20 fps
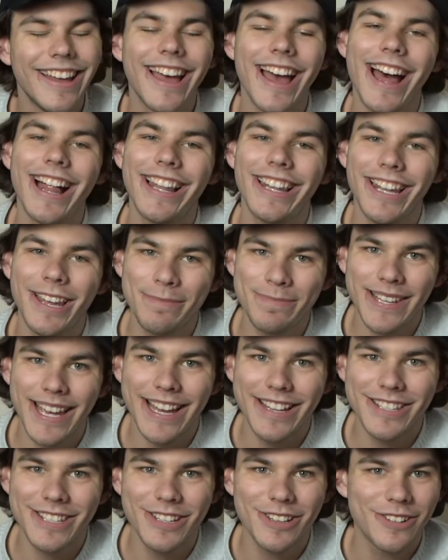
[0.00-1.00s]
a lip
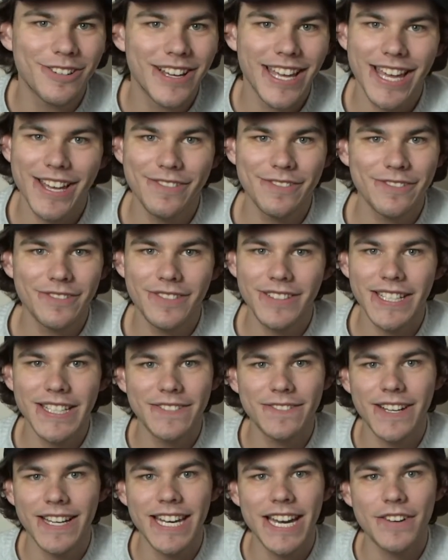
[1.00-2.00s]
tattoo
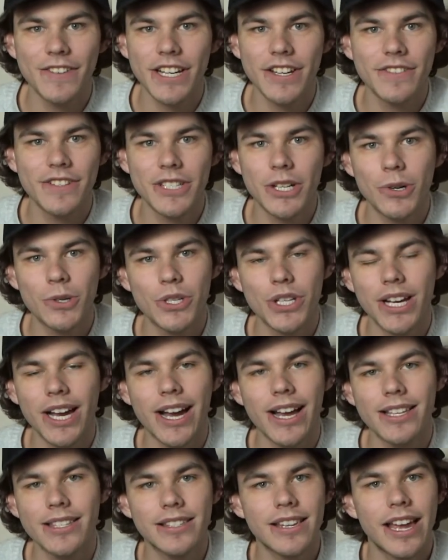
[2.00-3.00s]
if I never even told you
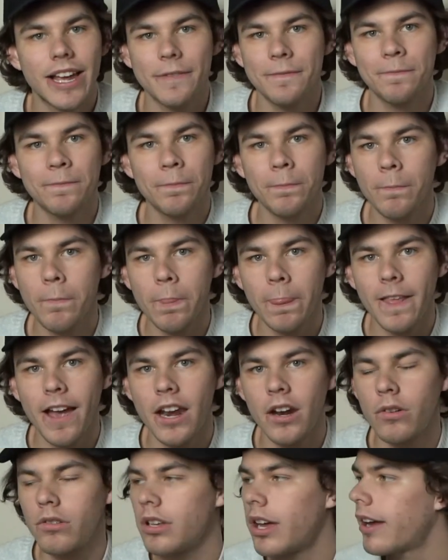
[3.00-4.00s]
guys. Like, I
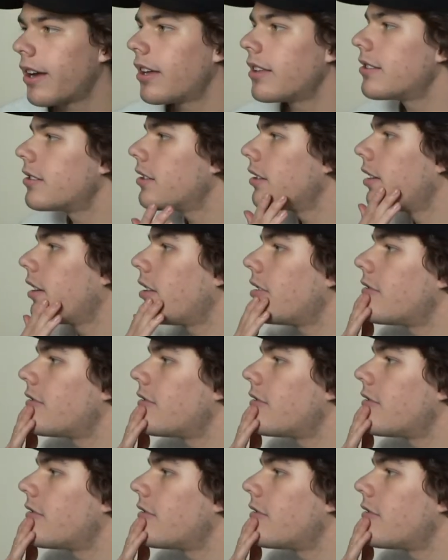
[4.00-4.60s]
don't like it's